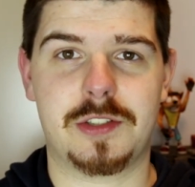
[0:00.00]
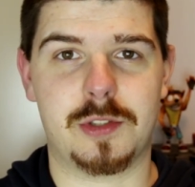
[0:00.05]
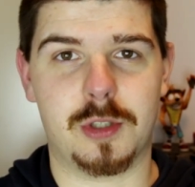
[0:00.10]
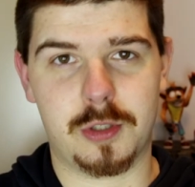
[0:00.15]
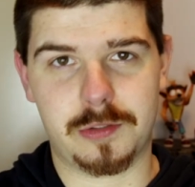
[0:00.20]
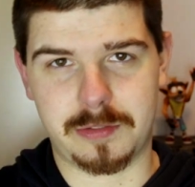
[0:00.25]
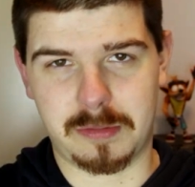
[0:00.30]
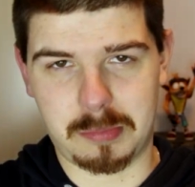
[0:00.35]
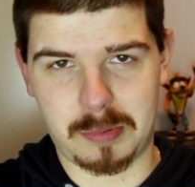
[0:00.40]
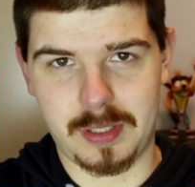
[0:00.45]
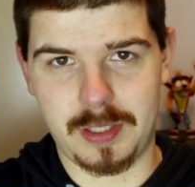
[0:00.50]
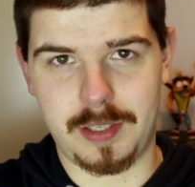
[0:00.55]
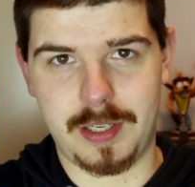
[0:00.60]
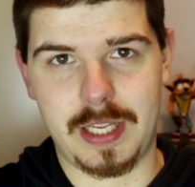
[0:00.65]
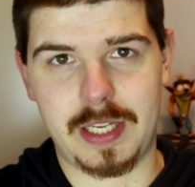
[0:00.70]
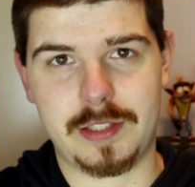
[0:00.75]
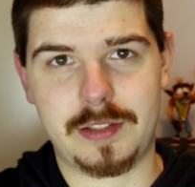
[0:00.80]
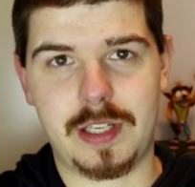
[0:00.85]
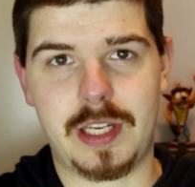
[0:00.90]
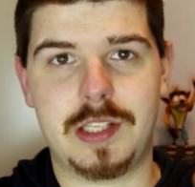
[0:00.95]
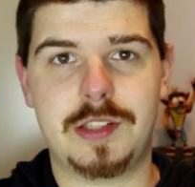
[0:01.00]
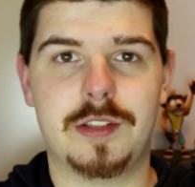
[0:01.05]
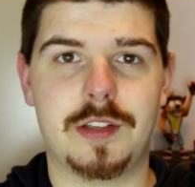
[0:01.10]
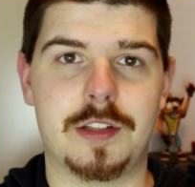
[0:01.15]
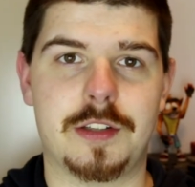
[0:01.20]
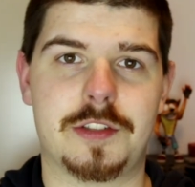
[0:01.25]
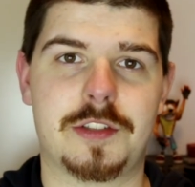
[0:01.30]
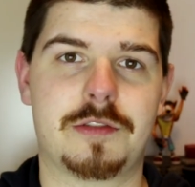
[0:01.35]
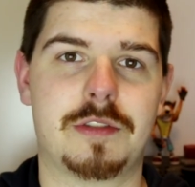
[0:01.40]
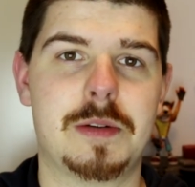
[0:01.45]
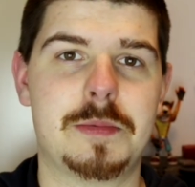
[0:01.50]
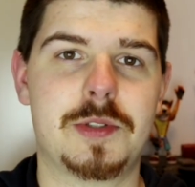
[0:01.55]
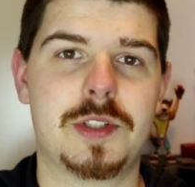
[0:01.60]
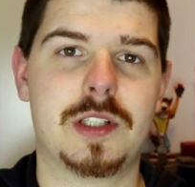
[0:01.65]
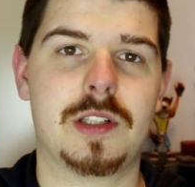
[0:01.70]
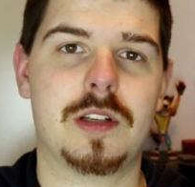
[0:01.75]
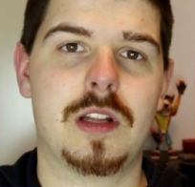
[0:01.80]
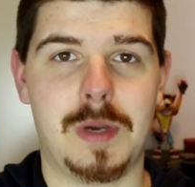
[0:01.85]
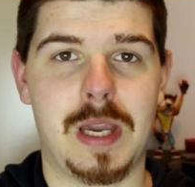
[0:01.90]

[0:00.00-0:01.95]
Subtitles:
Those will be linked in the description.